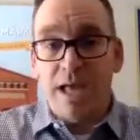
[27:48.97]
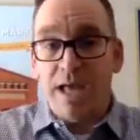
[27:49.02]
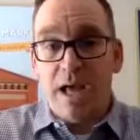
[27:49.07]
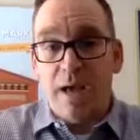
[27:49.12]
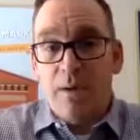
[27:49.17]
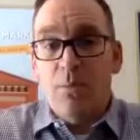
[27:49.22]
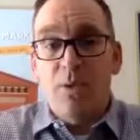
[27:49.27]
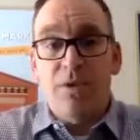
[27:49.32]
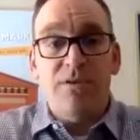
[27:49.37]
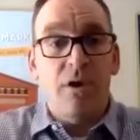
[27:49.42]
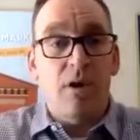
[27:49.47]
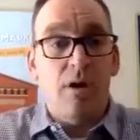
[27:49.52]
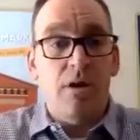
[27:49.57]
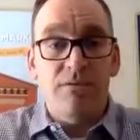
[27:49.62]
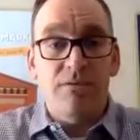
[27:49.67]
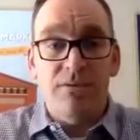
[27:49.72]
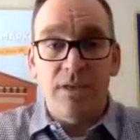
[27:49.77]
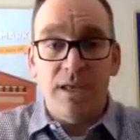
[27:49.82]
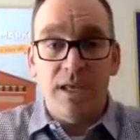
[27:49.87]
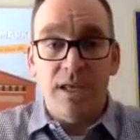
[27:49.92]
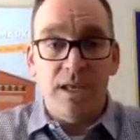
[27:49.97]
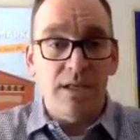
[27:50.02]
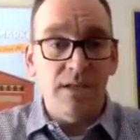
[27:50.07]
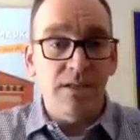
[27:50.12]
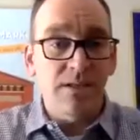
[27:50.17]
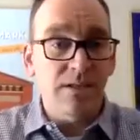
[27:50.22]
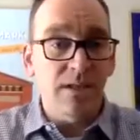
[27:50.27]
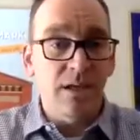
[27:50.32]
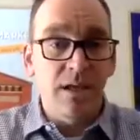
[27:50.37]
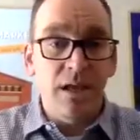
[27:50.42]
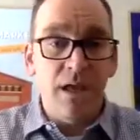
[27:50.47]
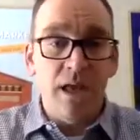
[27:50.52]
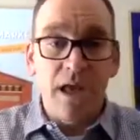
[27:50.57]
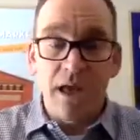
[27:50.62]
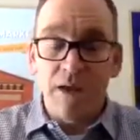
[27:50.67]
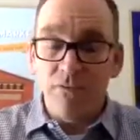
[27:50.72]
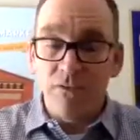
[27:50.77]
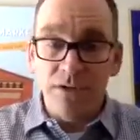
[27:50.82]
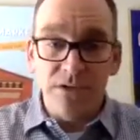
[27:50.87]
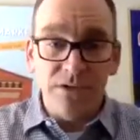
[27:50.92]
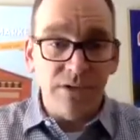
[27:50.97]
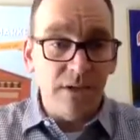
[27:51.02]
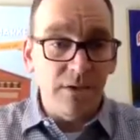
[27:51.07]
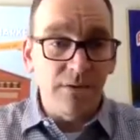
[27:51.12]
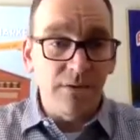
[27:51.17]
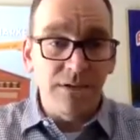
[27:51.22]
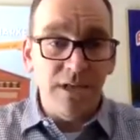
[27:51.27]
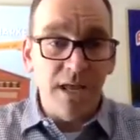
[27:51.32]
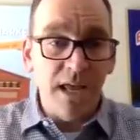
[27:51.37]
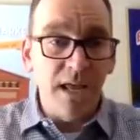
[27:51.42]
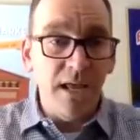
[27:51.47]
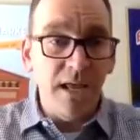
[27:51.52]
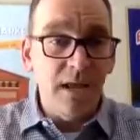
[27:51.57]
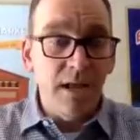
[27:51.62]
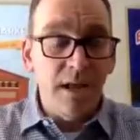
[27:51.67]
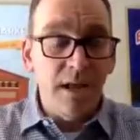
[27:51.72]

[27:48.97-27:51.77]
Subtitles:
I'm with all of the kids every single day.